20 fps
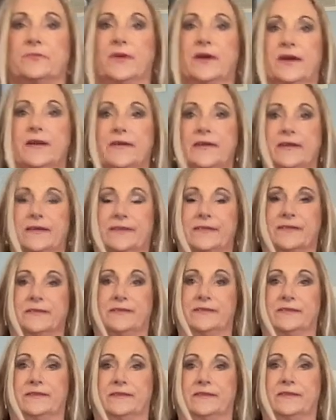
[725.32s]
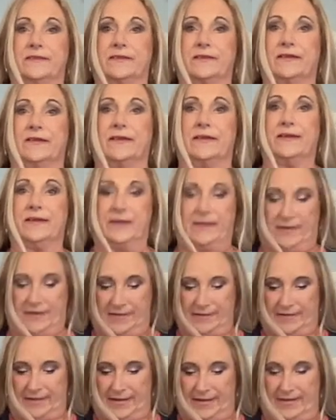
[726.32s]
wear it
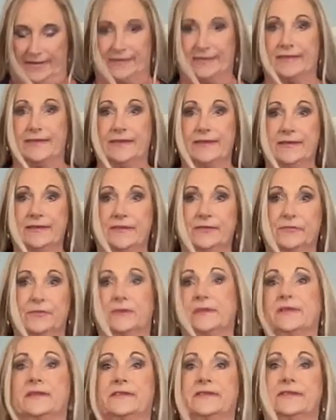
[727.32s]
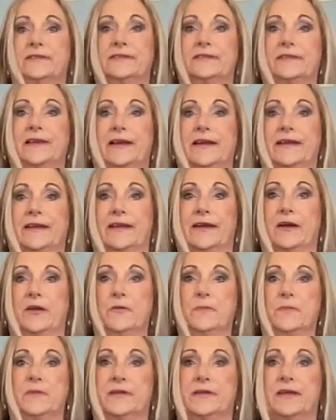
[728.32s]
like this, with it just kind of
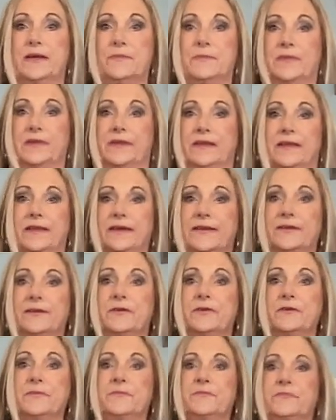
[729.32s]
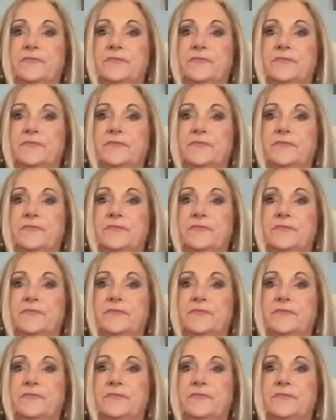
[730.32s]
opened up a little,